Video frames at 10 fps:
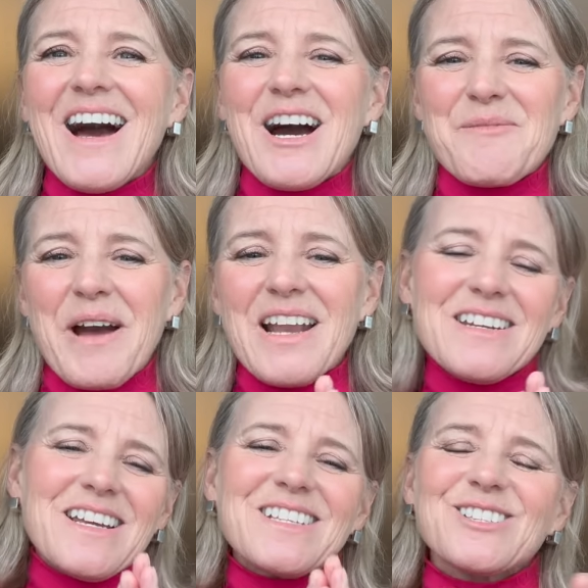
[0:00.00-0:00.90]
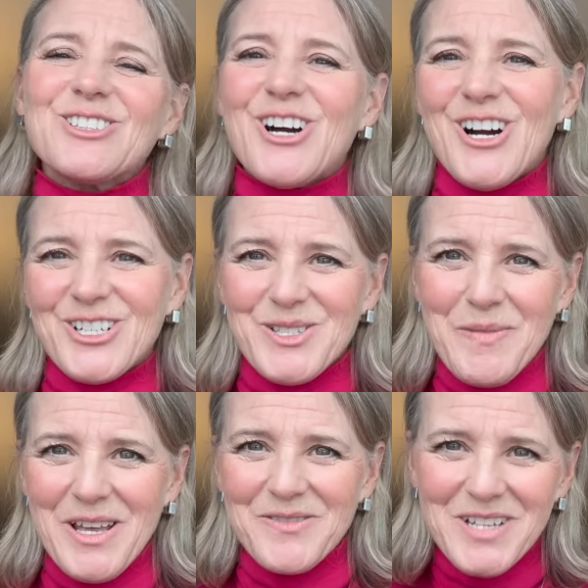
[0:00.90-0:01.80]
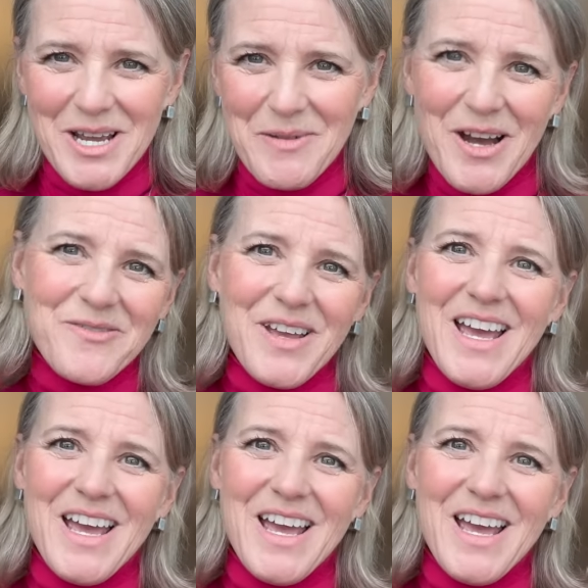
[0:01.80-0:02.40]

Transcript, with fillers: um, I had a nice long span of time off,